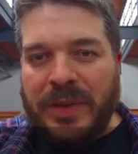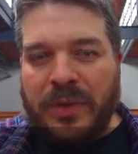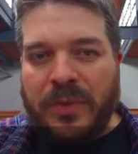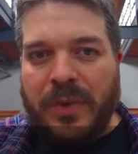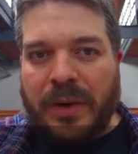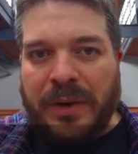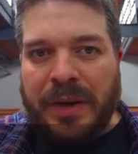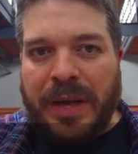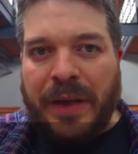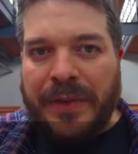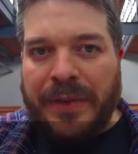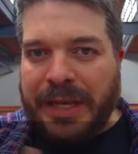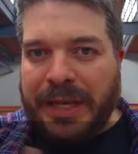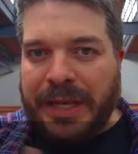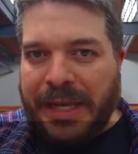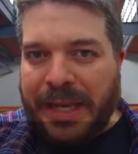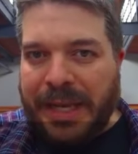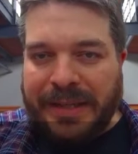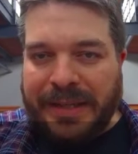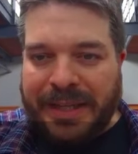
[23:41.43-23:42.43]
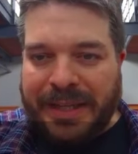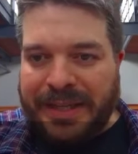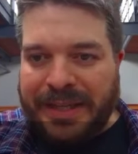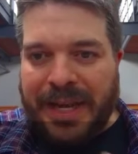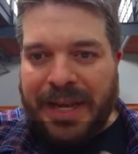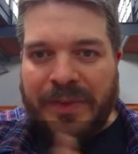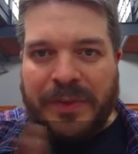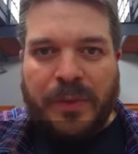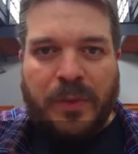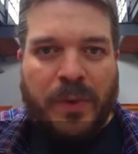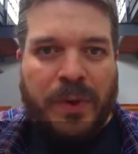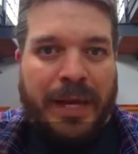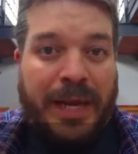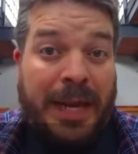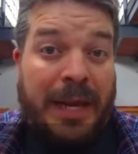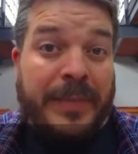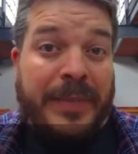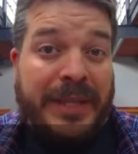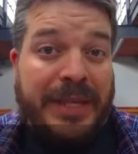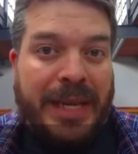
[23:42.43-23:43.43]
URL that contains the word
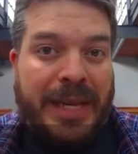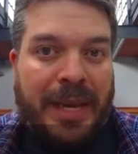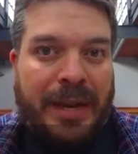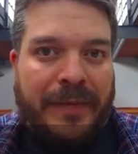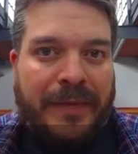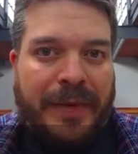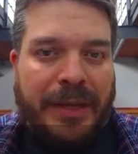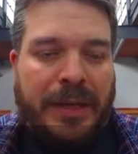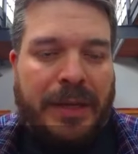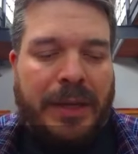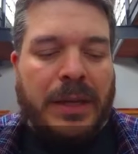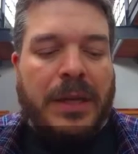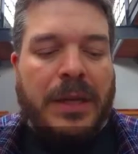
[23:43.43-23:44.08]
AMP at the end of it.